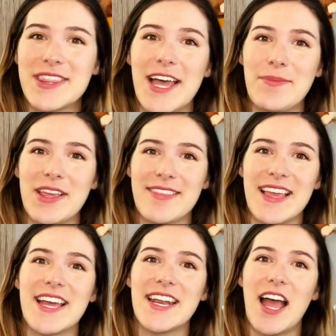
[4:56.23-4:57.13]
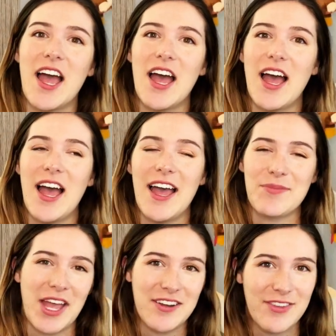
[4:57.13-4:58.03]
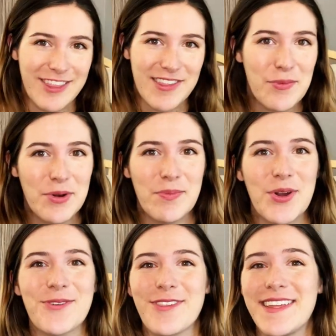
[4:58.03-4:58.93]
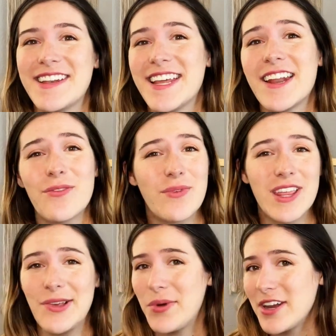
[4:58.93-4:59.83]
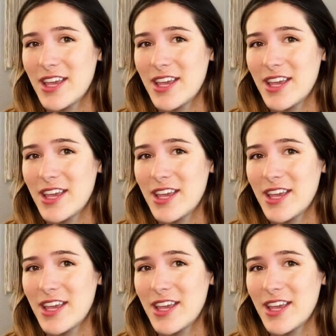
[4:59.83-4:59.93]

that being said, I'm kind of a stubborn person and I really wanted to